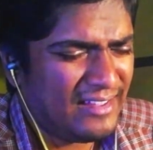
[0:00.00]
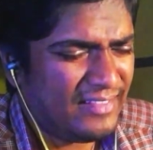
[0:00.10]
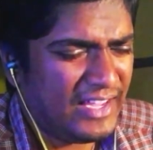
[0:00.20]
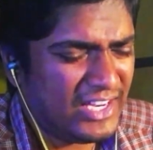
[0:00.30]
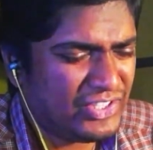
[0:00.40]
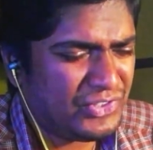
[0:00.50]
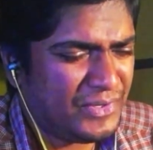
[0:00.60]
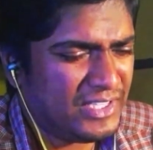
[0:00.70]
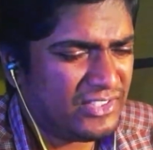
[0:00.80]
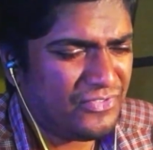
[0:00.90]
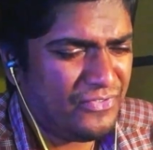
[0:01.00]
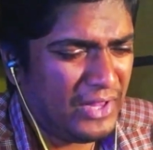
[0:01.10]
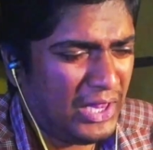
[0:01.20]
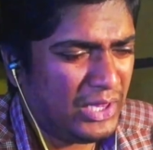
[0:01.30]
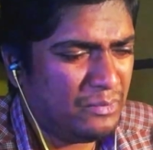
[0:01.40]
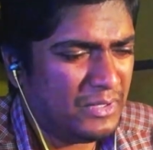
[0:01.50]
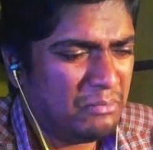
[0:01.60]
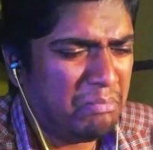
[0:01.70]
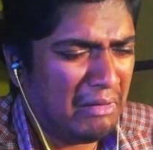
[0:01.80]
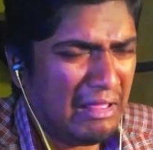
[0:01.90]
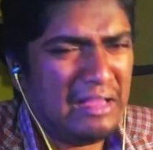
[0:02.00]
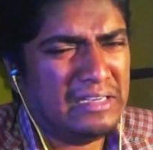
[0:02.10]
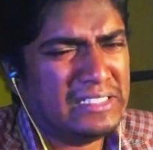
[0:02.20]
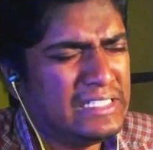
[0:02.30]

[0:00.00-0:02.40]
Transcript: The history is filled with blood,